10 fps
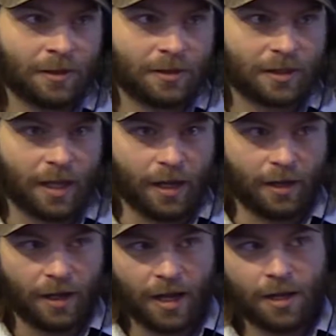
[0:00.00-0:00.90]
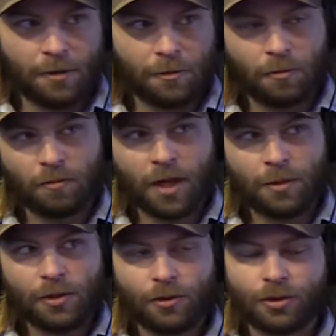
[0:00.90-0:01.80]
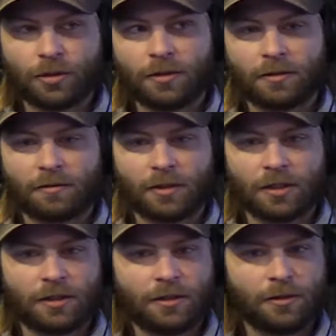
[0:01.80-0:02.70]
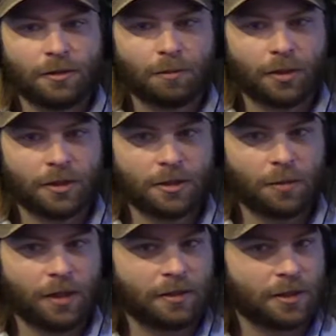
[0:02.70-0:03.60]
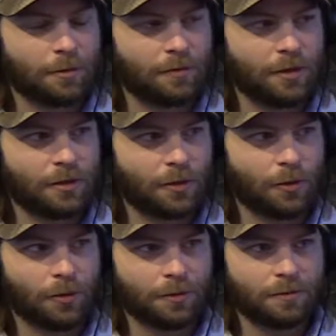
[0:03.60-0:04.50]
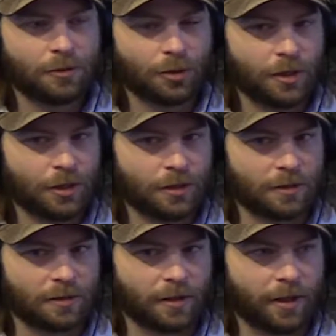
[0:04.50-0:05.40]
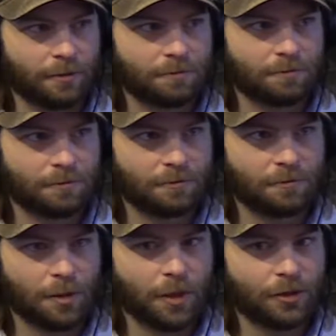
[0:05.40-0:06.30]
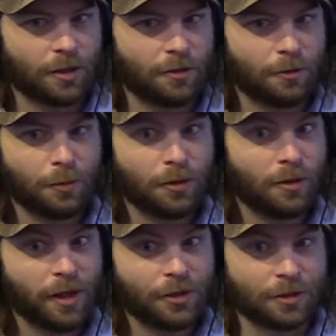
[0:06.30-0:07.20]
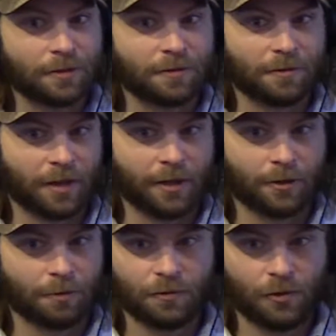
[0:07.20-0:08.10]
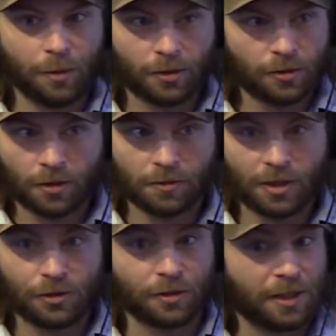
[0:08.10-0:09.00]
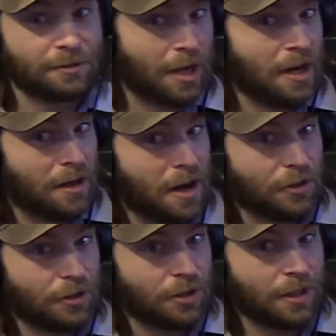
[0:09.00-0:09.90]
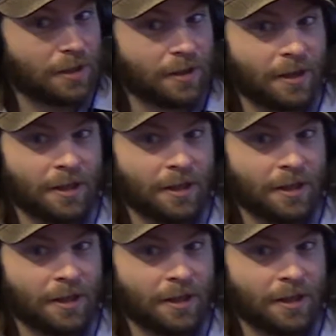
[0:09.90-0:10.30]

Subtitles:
saying, hey, maybe you shouldn't continue to participate in some of these old traditions like female genital mutilation, like, or female circumcision. That's kind of not a good thing.